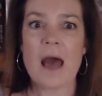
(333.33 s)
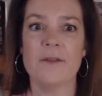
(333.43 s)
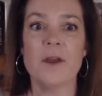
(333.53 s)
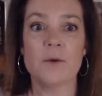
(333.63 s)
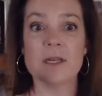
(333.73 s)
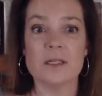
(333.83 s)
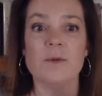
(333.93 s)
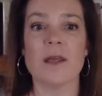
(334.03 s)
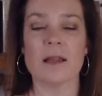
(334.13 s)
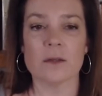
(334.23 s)
There would need to
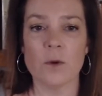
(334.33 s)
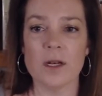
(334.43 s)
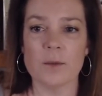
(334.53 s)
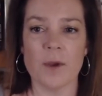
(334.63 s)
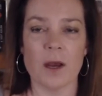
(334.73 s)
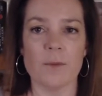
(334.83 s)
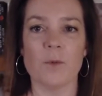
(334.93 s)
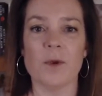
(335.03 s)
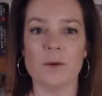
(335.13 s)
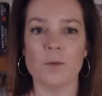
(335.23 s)
be that liquidity pair,
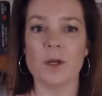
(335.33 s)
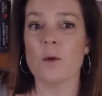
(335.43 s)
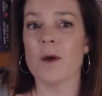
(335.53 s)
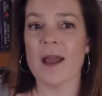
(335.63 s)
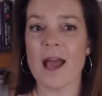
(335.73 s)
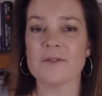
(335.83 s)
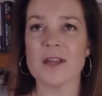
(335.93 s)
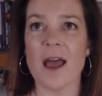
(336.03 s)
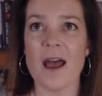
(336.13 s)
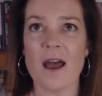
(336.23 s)
but we, we don't want to have
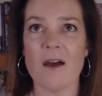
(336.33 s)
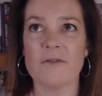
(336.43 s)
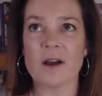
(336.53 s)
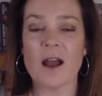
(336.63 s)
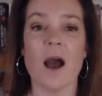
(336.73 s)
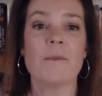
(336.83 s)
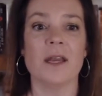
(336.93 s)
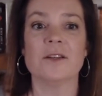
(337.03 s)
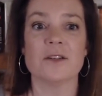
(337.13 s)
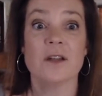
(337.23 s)
to have a
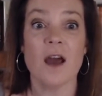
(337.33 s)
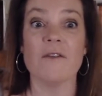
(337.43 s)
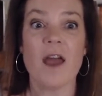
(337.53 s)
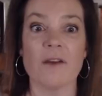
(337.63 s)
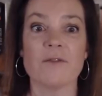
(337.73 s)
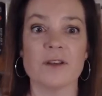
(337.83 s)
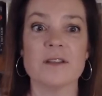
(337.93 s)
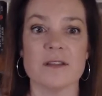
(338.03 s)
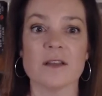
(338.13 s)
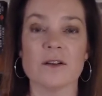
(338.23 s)
combination of every
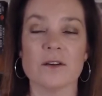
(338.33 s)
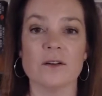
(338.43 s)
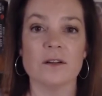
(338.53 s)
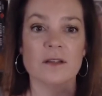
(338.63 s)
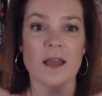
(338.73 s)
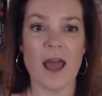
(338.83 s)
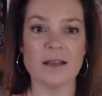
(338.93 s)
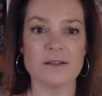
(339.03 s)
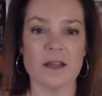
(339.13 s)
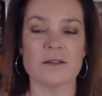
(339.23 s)
single
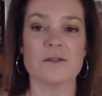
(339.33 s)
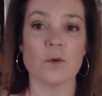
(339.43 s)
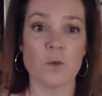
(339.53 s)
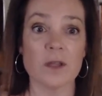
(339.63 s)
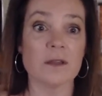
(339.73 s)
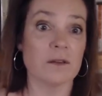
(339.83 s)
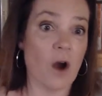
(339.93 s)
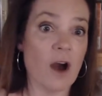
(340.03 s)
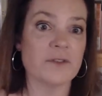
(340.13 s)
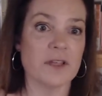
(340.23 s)
asset. So what
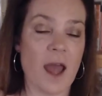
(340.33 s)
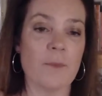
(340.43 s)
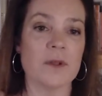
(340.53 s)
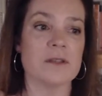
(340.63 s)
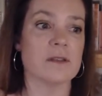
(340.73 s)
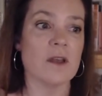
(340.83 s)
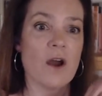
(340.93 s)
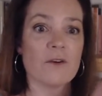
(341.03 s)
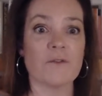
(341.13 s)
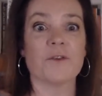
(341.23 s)
often happens is
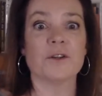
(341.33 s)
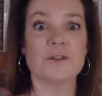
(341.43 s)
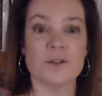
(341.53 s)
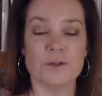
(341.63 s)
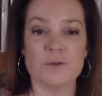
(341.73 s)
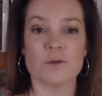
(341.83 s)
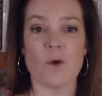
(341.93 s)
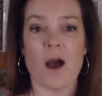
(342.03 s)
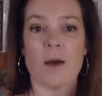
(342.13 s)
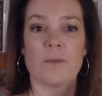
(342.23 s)
first you
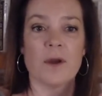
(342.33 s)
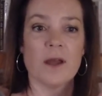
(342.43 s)
swap